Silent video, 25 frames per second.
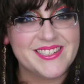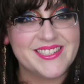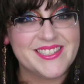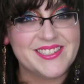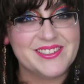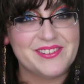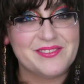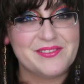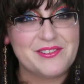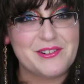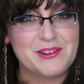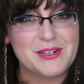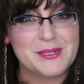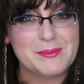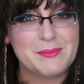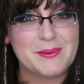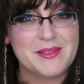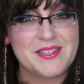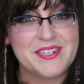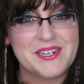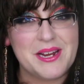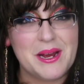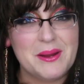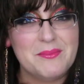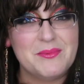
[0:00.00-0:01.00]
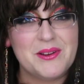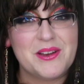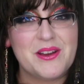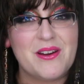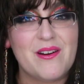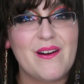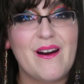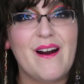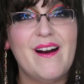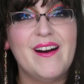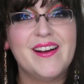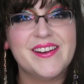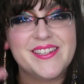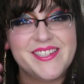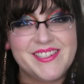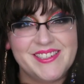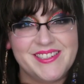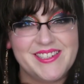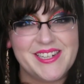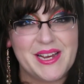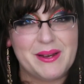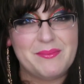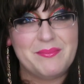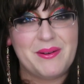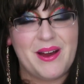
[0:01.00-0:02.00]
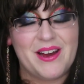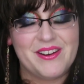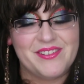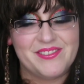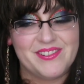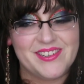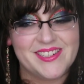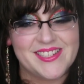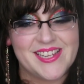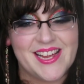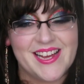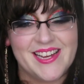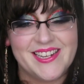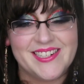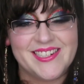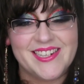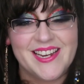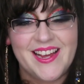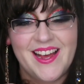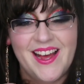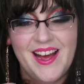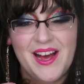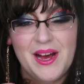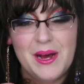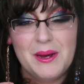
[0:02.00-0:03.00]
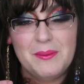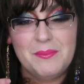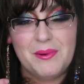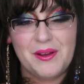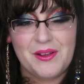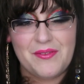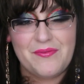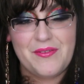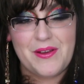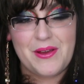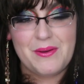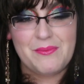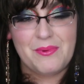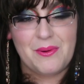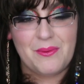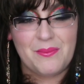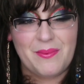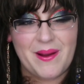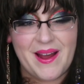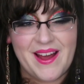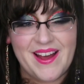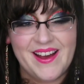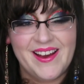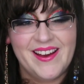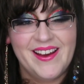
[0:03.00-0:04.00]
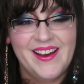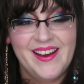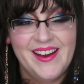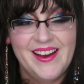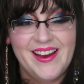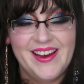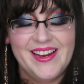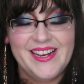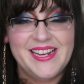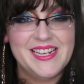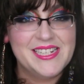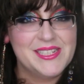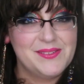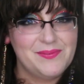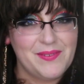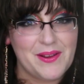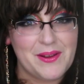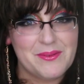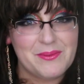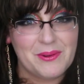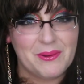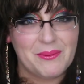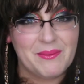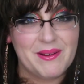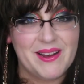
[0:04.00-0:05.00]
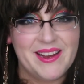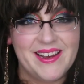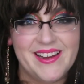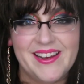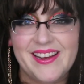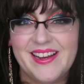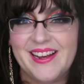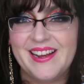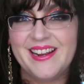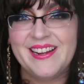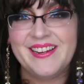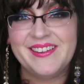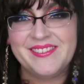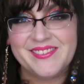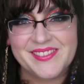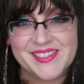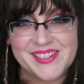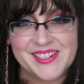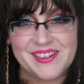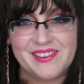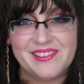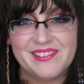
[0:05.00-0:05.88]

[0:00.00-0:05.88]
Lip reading: So of course, by the time we got to Downpatrick's Head, my feet were wet, his feet were wet. It was a